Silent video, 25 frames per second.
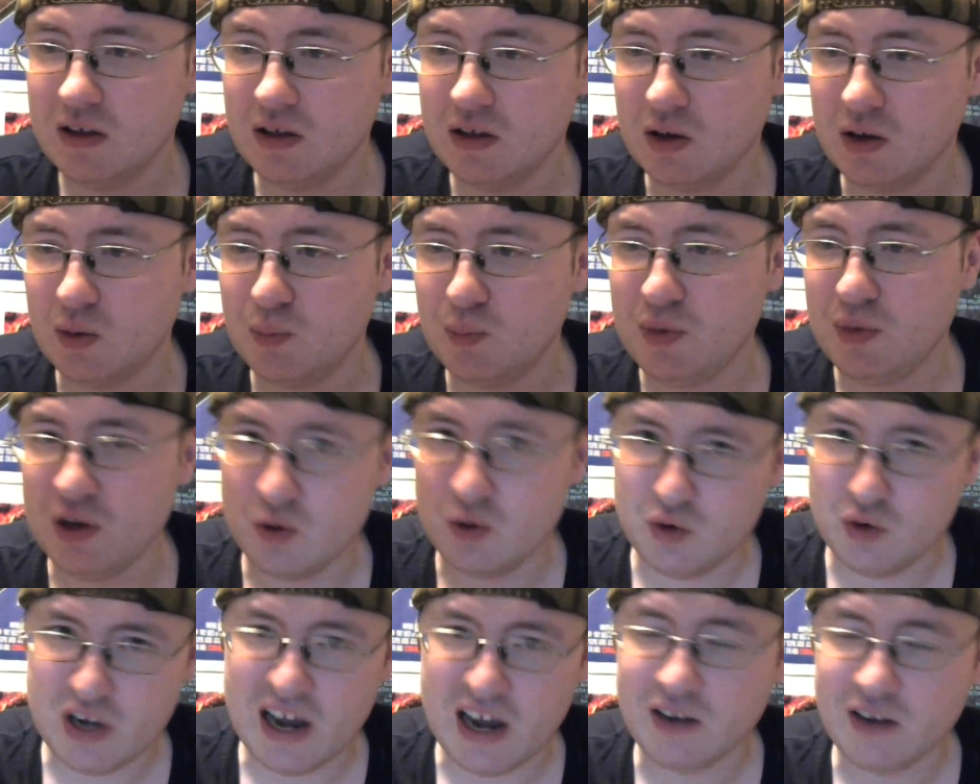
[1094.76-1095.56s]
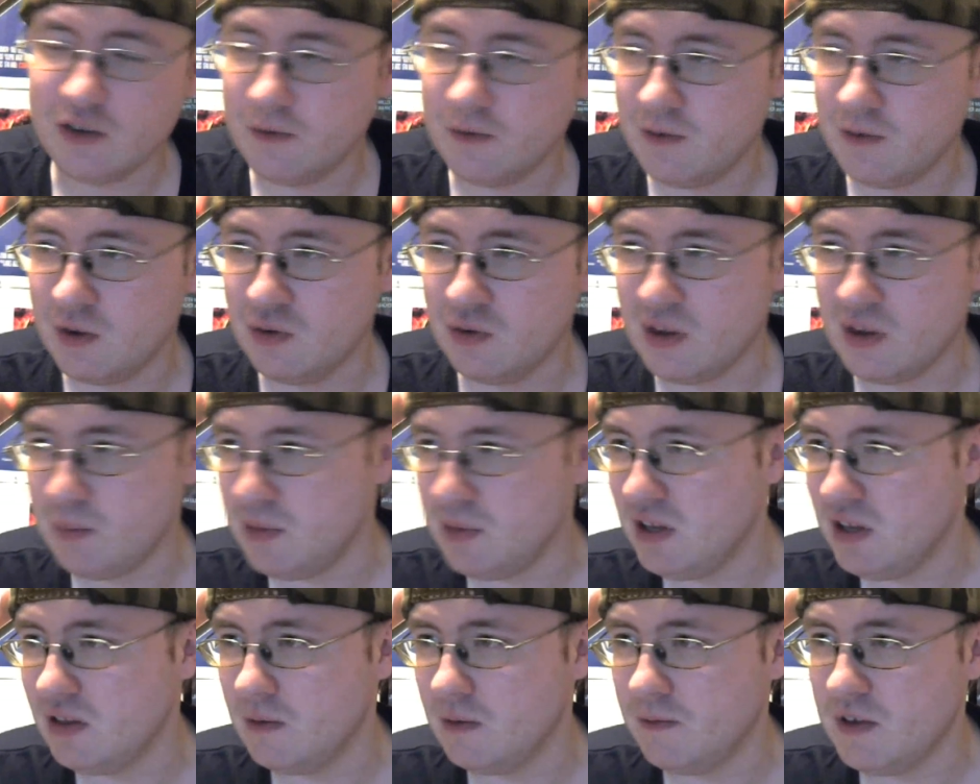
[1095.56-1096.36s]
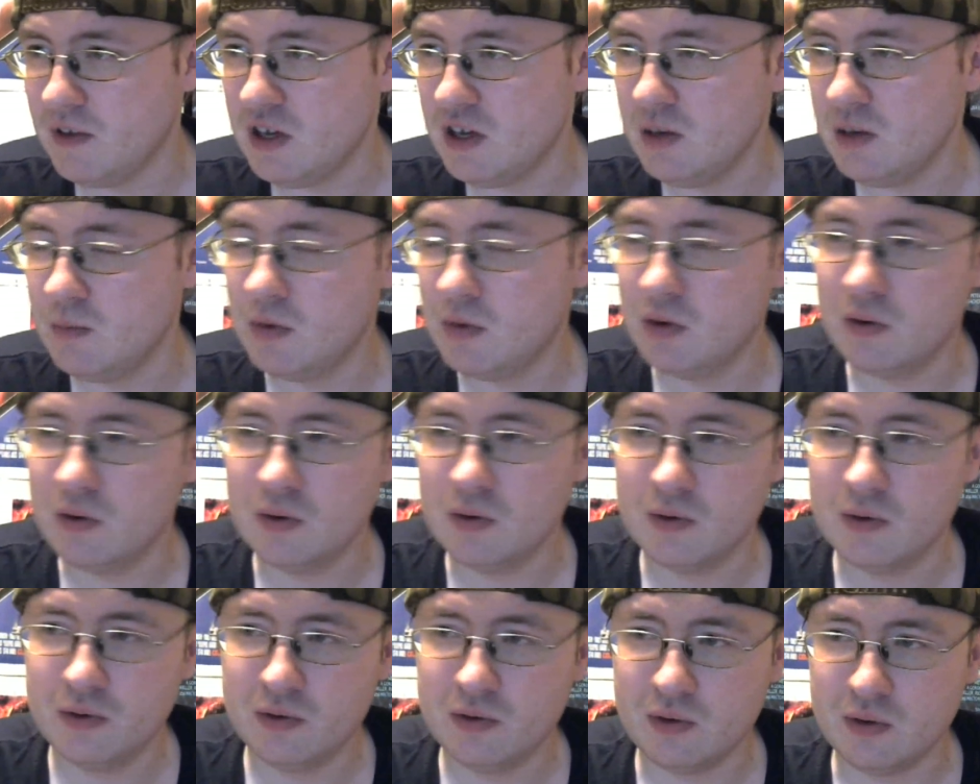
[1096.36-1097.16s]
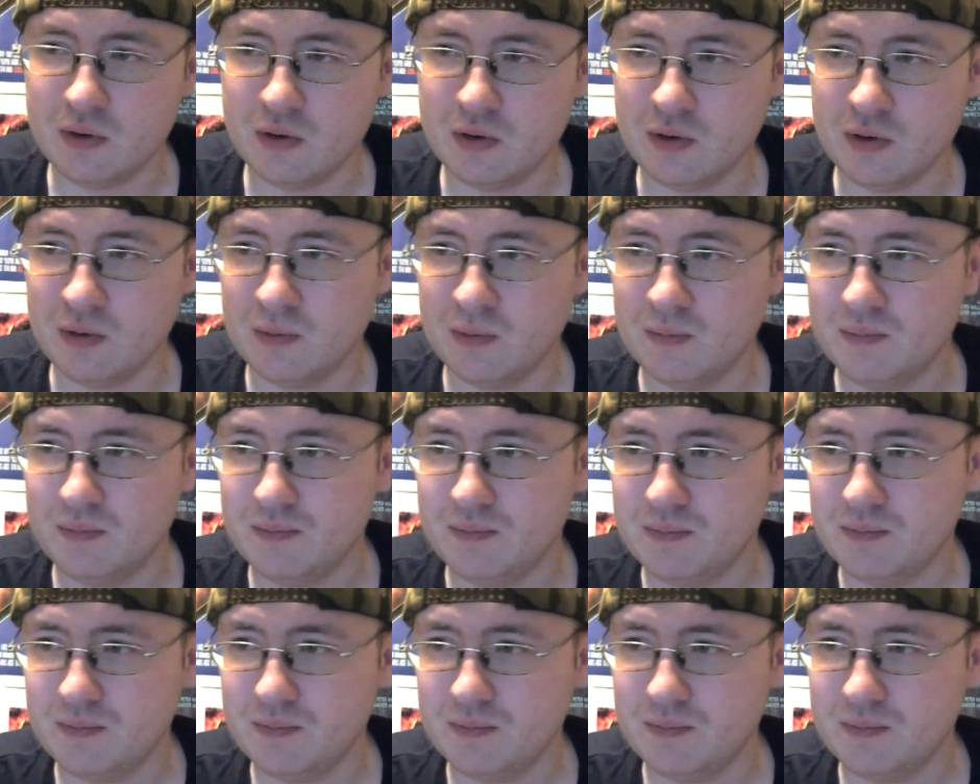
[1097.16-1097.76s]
you know, Peter Jackson films like Meet the Feebles or